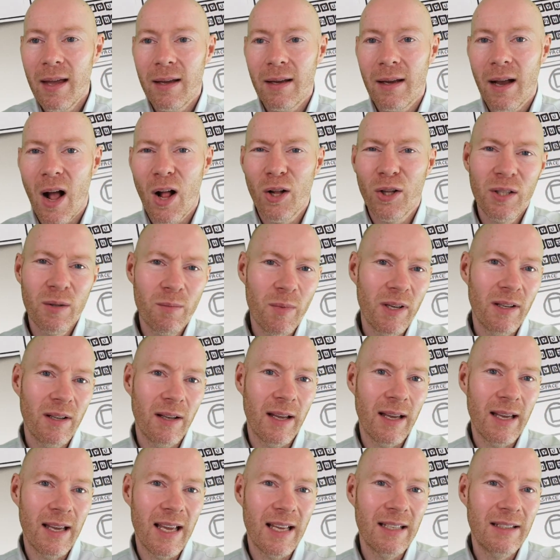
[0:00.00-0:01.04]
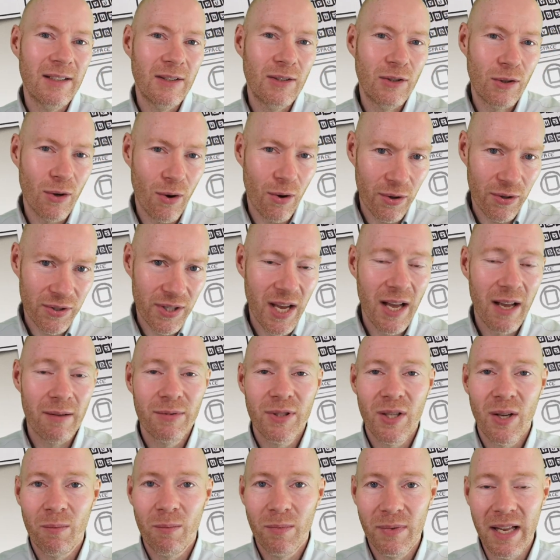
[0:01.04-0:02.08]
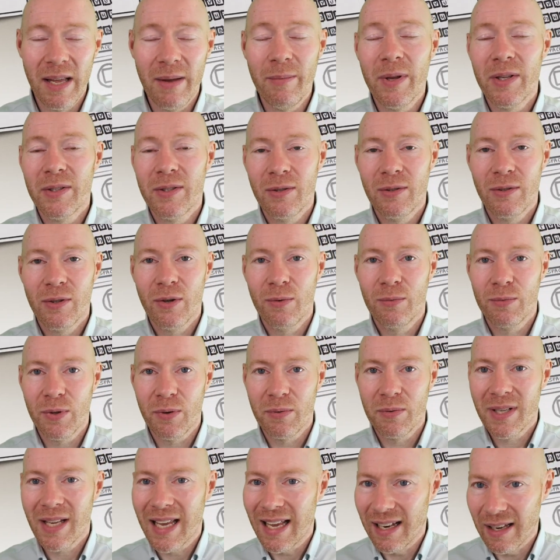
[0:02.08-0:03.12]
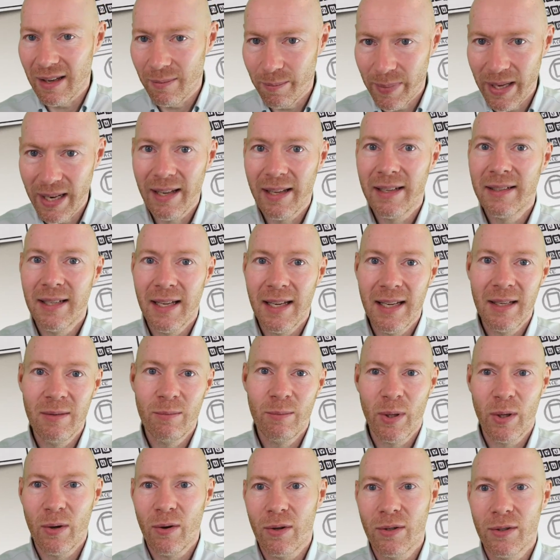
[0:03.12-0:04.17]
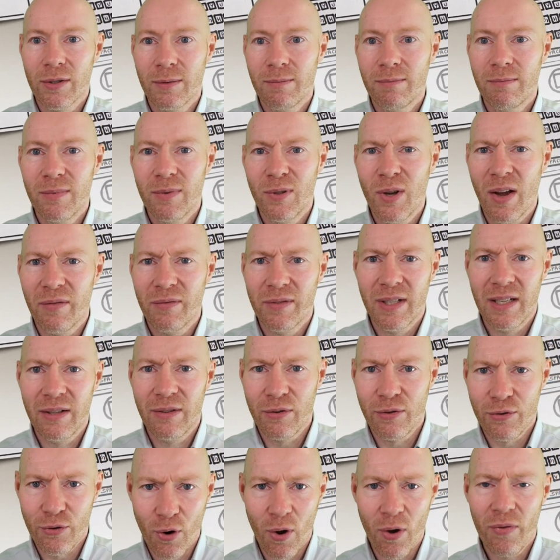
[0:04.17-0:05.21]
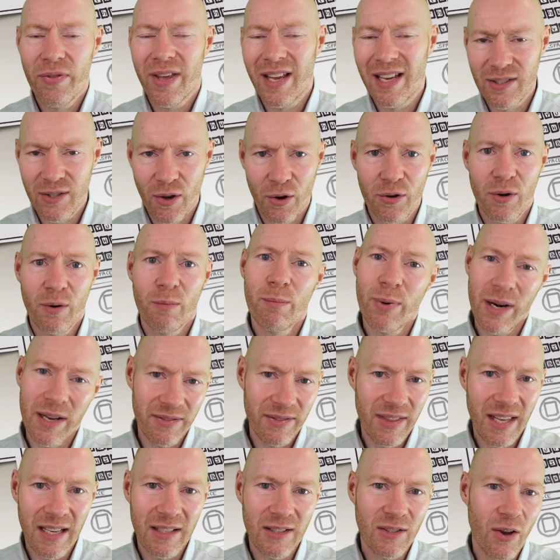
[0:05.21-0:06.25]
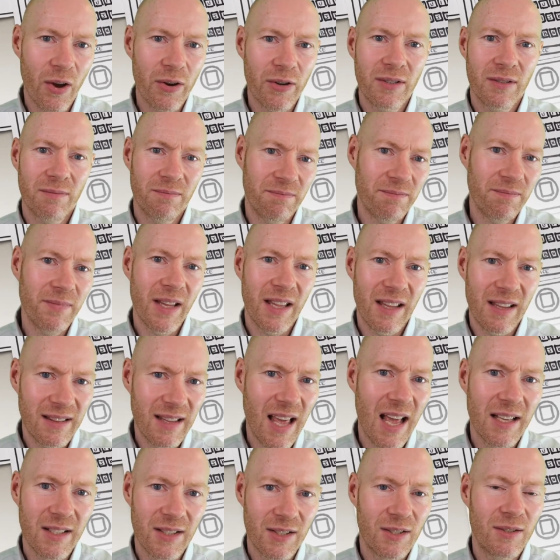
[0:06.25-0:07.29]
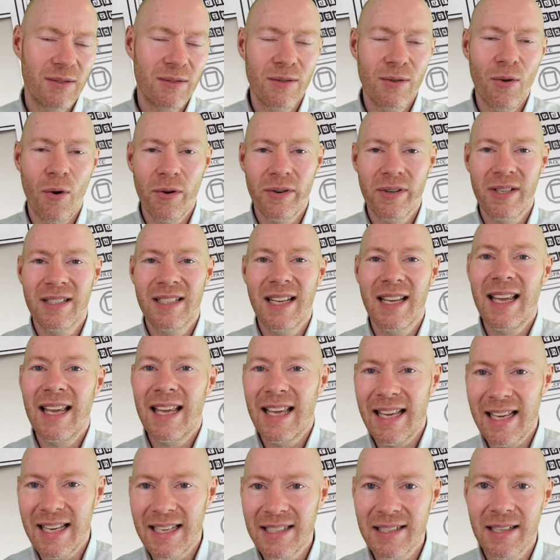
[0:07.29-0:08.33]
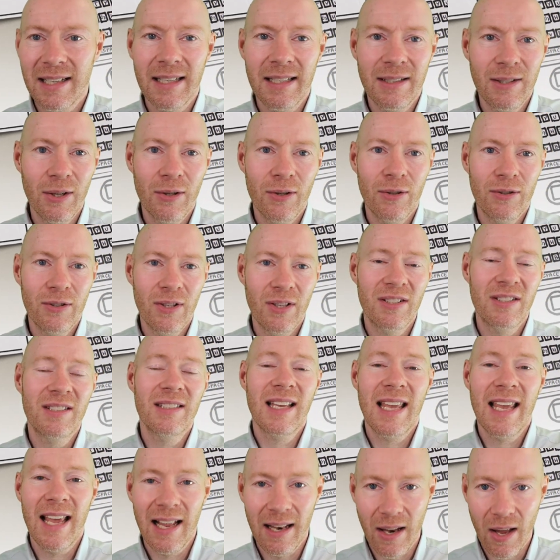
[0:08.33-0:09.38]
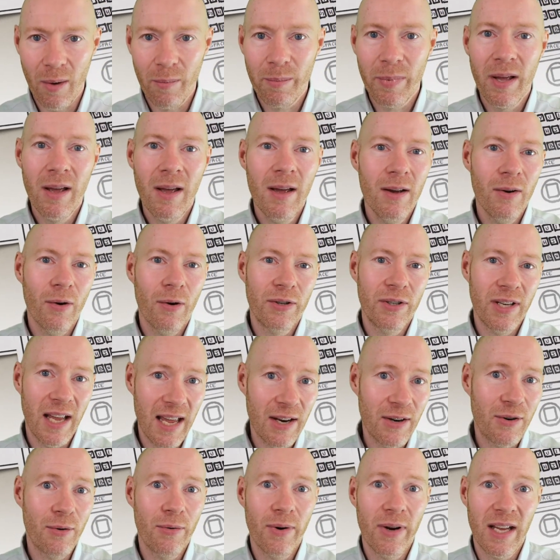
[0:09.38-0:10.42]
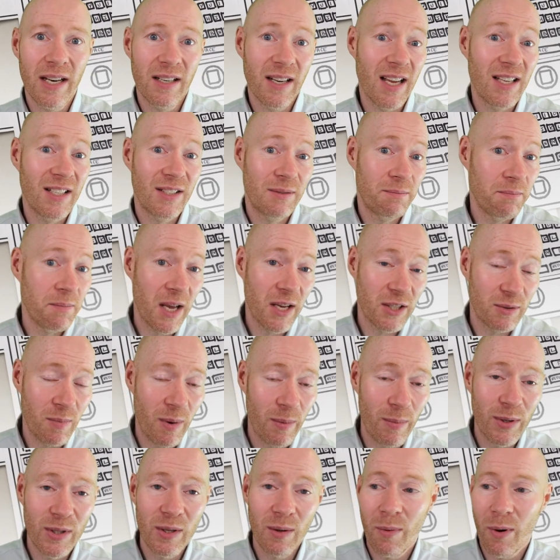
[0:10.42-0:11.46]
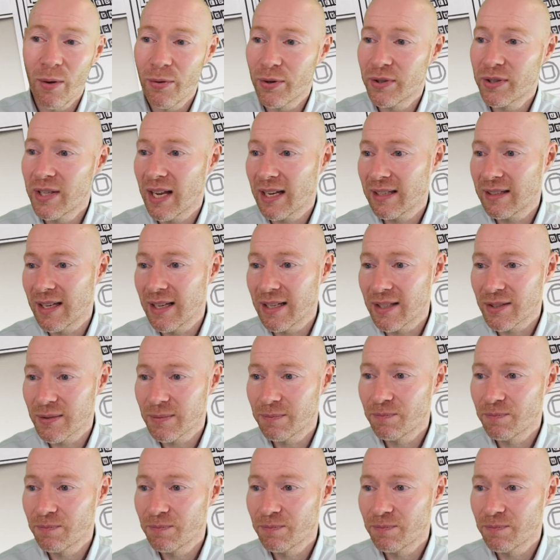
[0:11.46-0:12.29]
Ultimately, it does have some limits in terms of scalability, because you have to either draw things out or print things out, and that's not as easy to scale up or to iterate as maybe some other techniques.